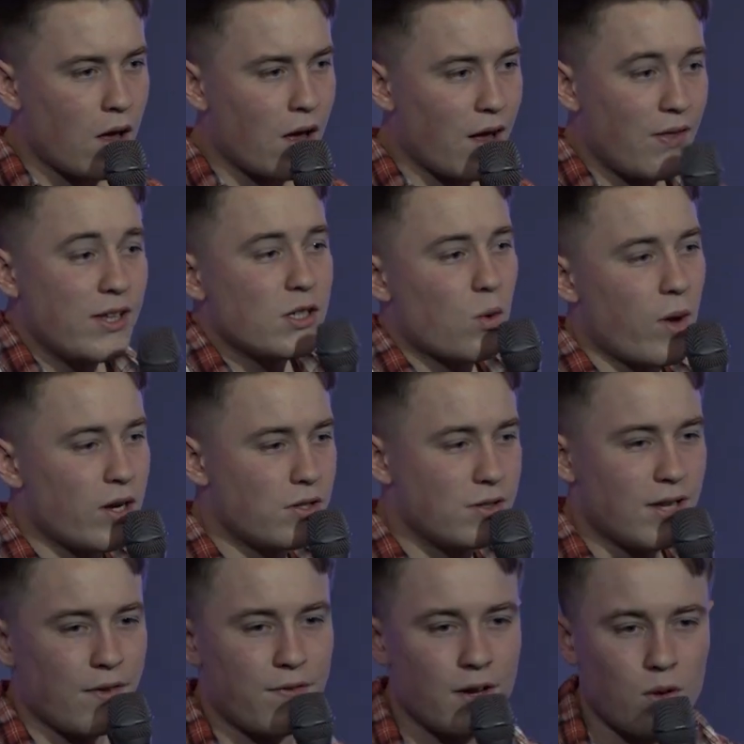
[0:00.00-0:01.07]
I think the
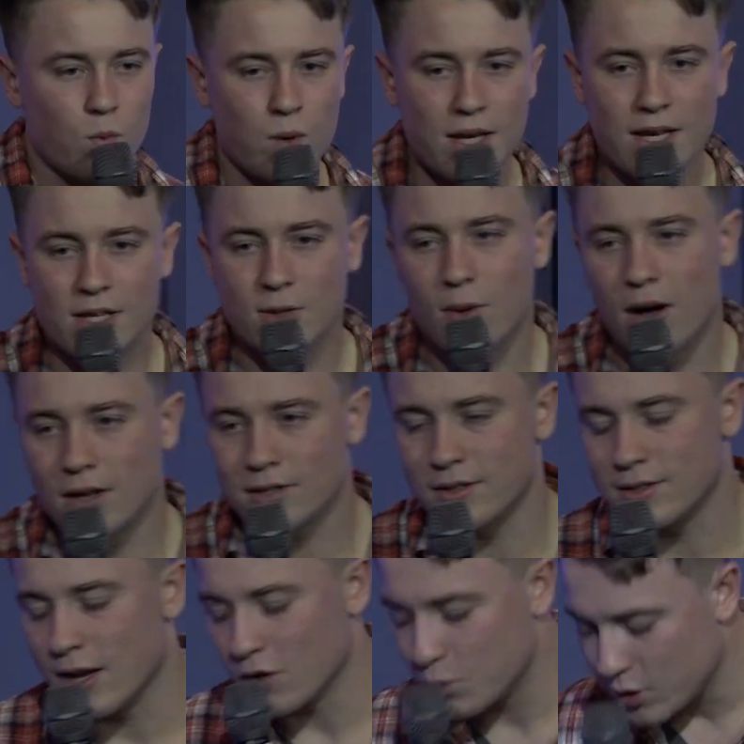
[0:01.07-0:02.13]
questions I think we need to ask
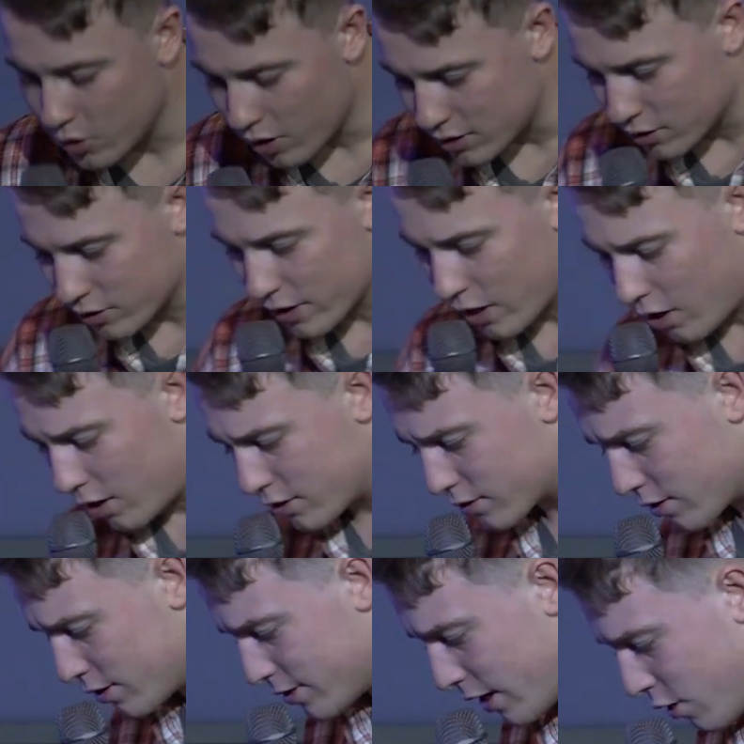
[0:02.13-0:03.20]
ourselves, we need to
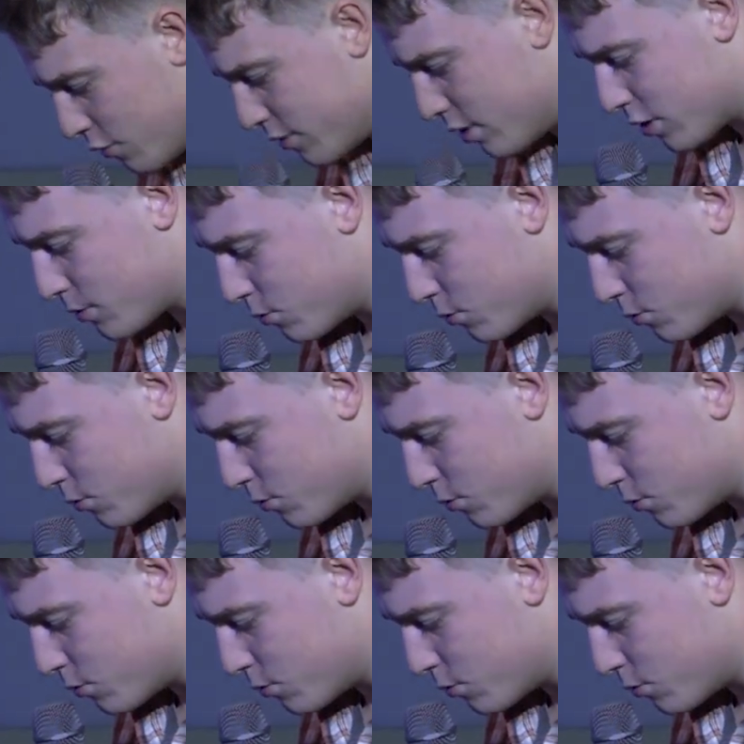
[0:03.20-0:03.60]
ask ourselves in our